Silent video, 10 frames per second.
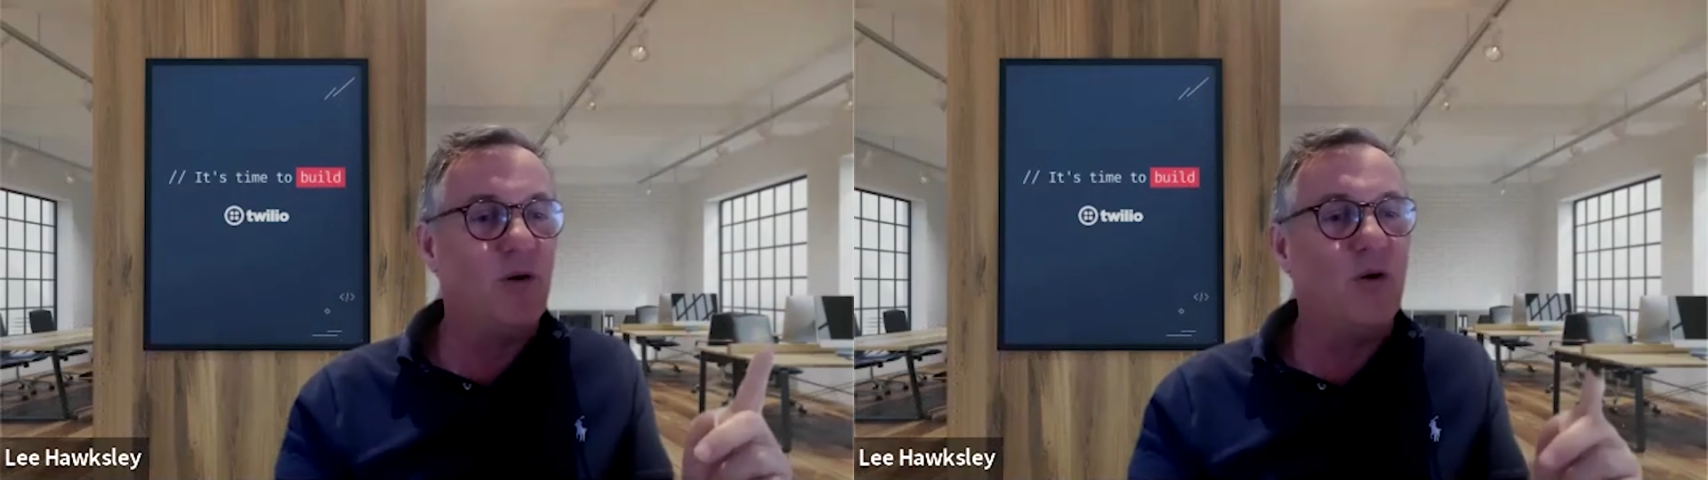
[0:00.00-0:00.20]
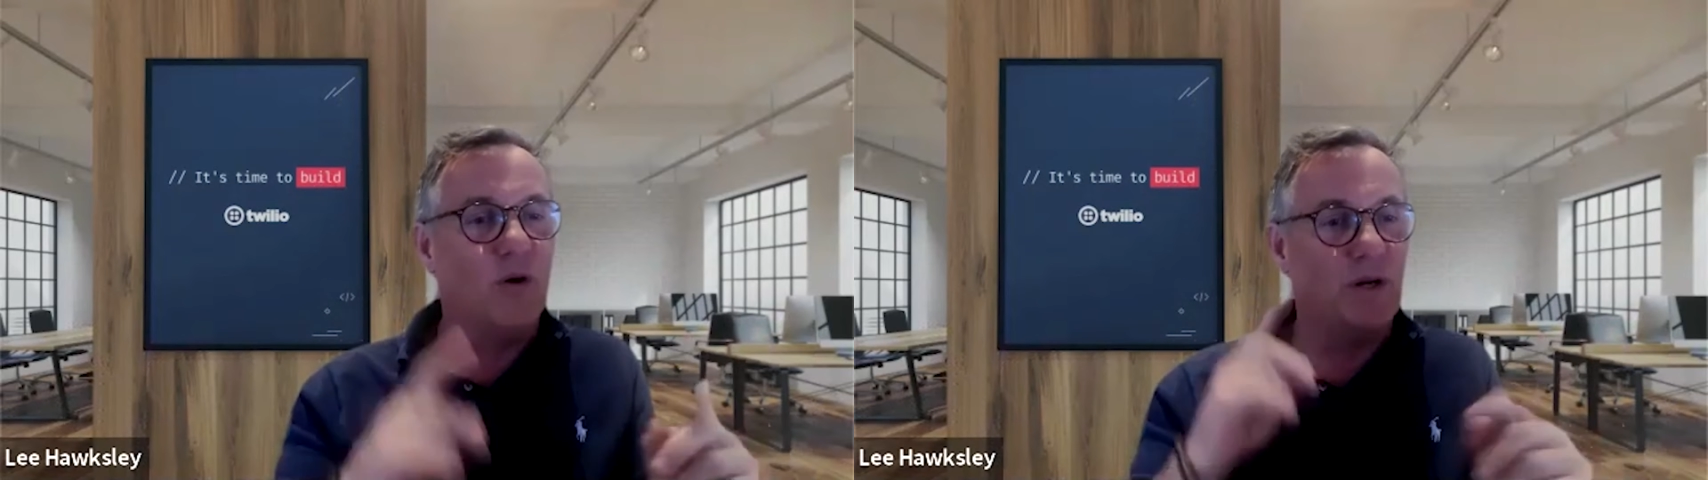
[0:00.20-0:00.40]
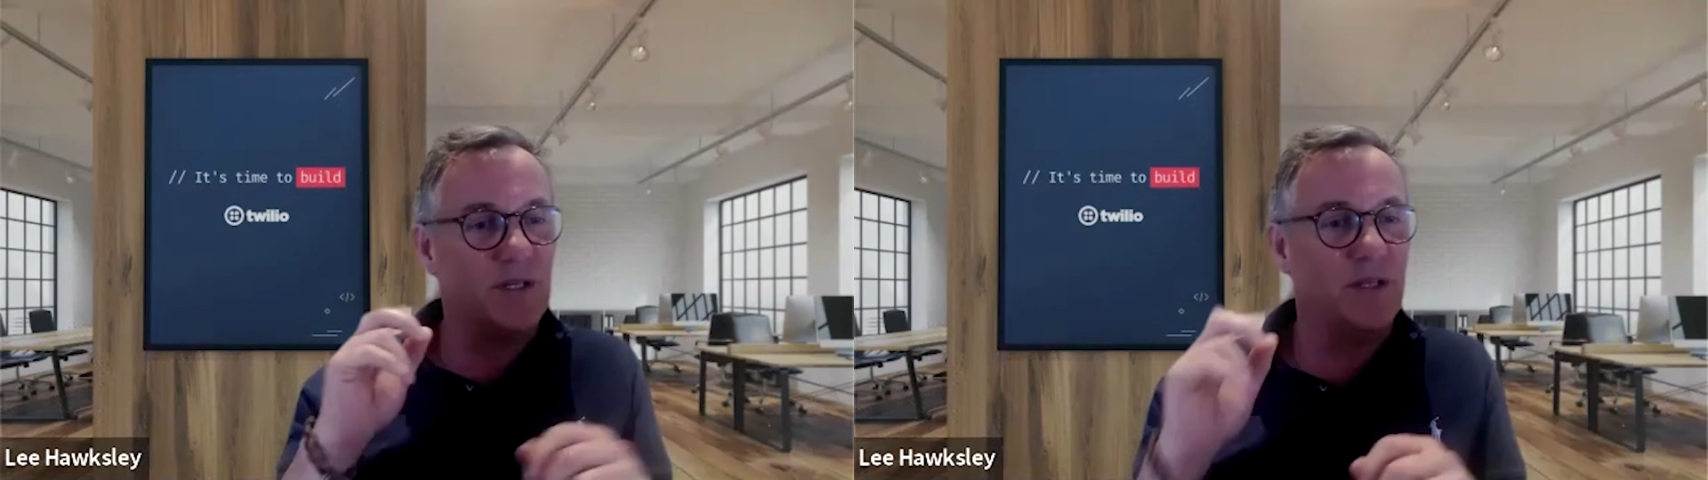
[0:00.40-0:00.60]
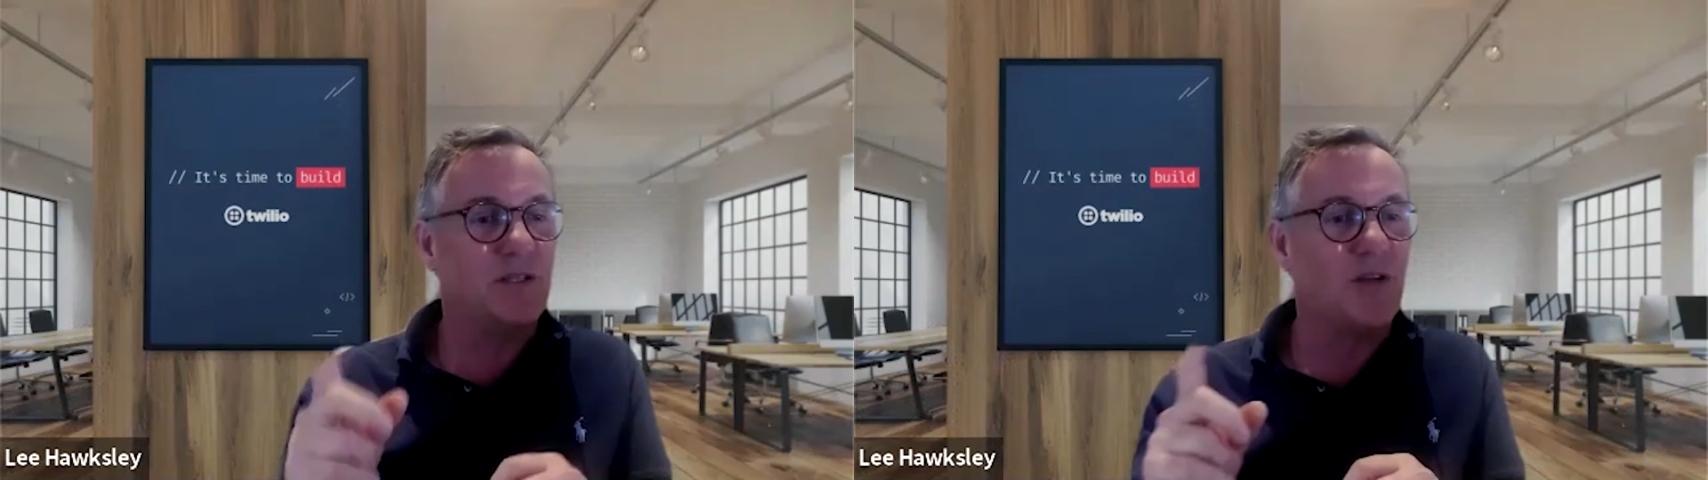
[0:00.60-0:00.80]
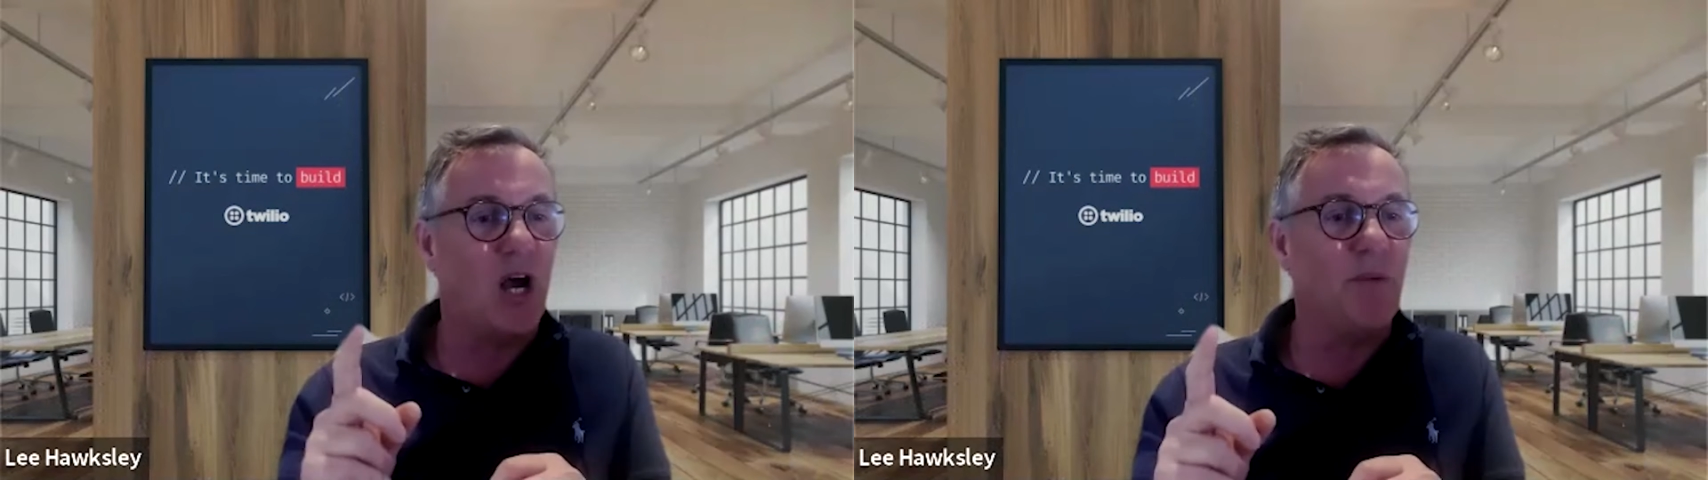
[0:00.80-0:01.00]
or it's at the
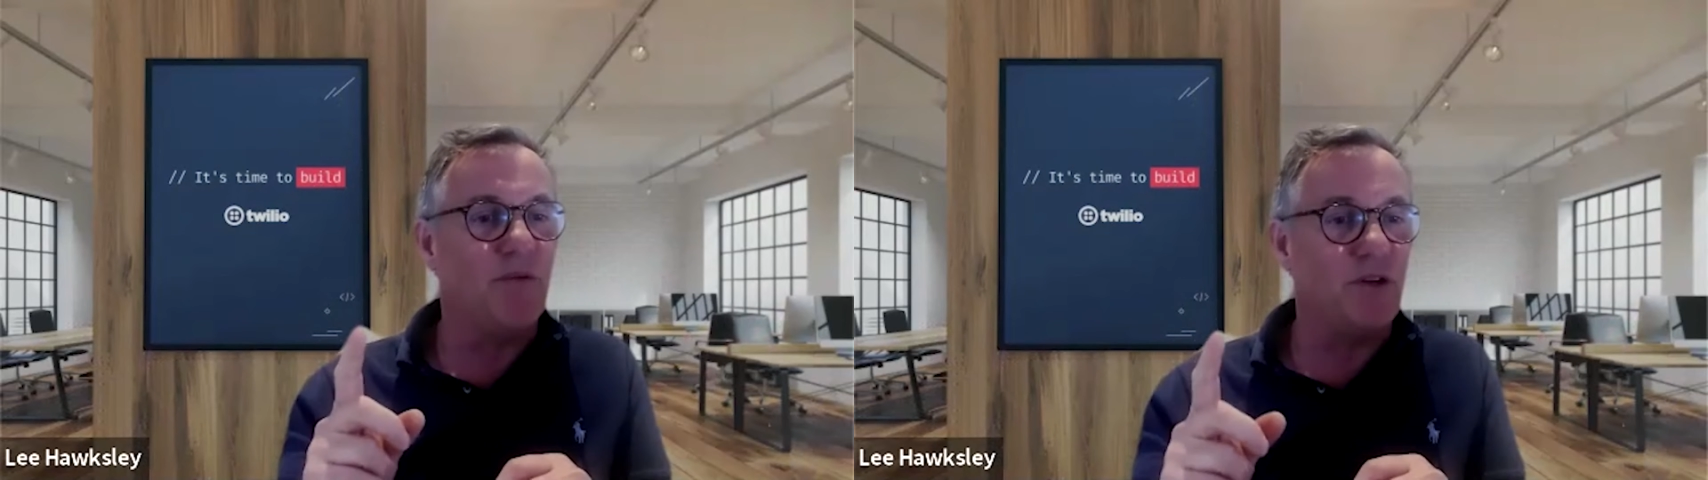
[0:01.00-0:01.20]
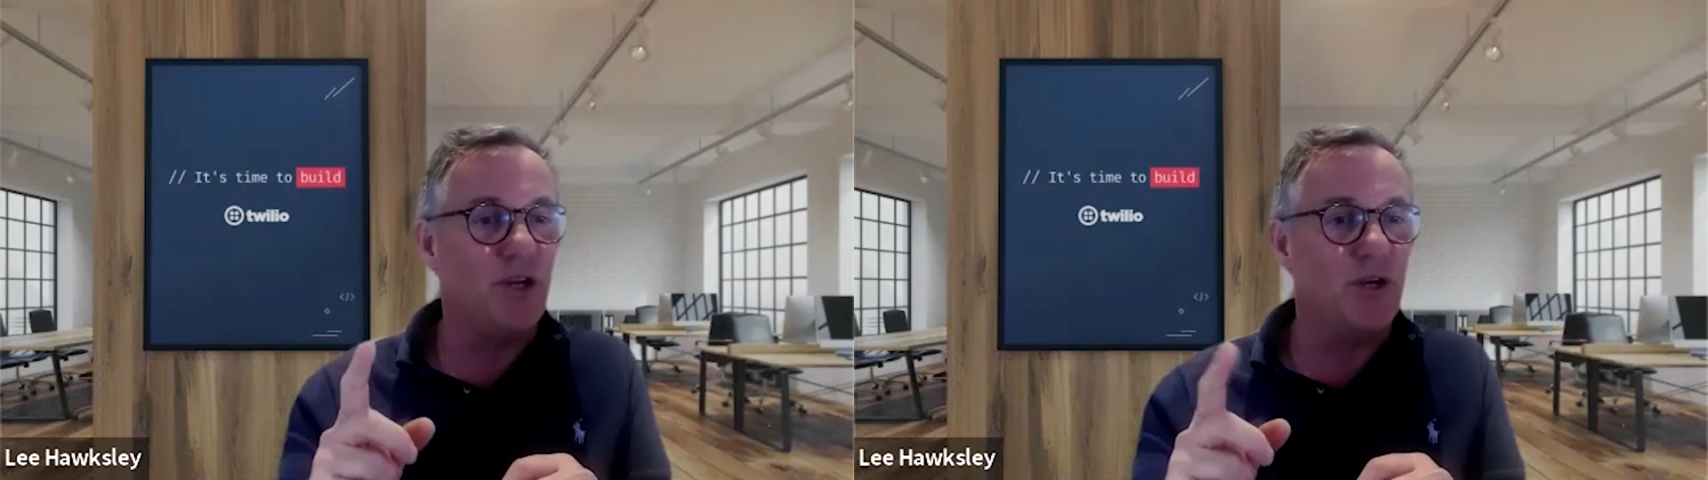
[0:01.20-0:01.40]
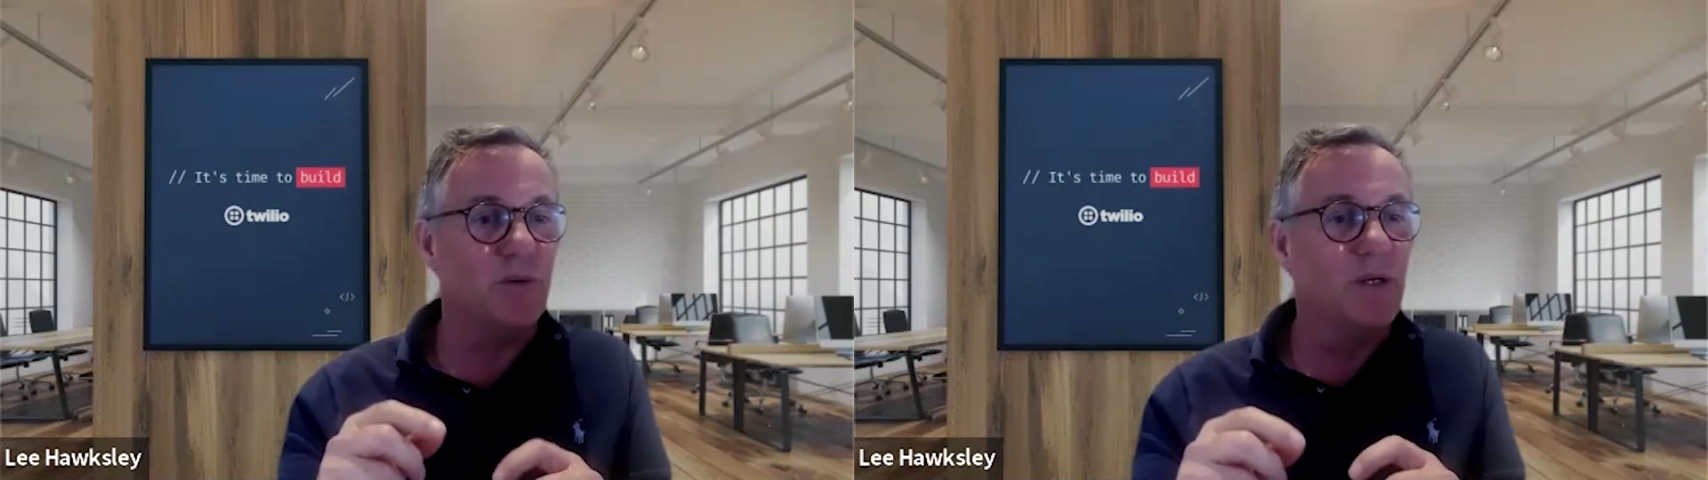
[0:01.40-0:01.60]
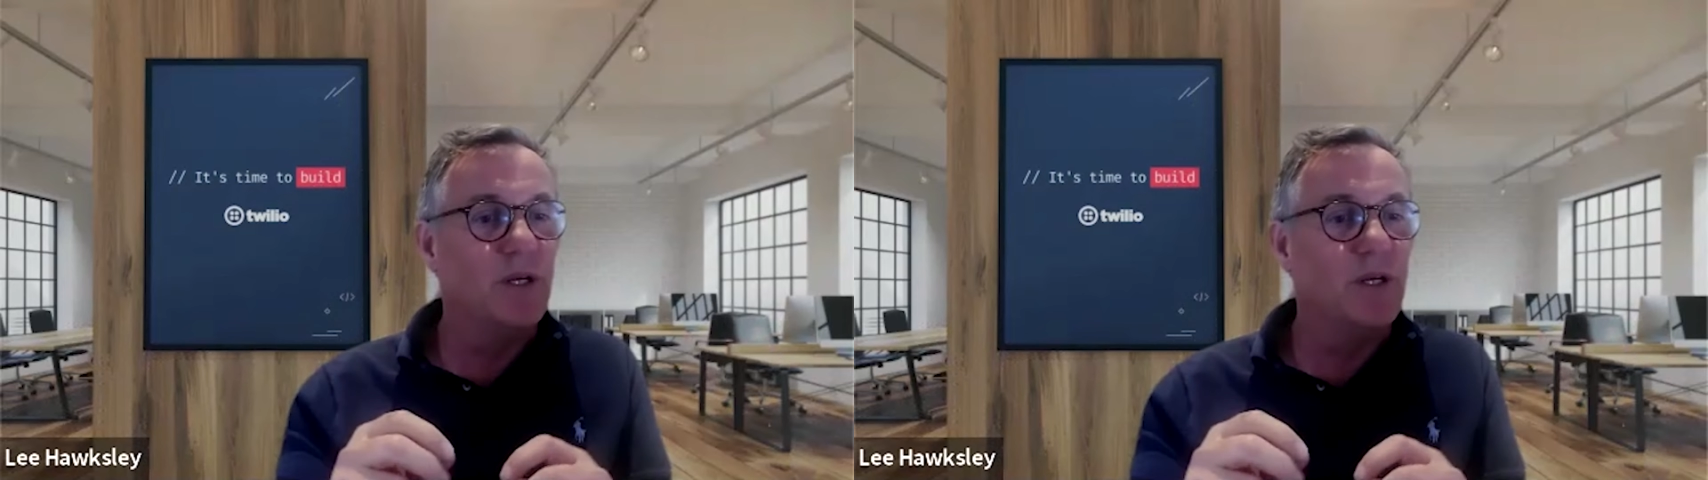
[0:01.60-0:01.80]
time of renewal.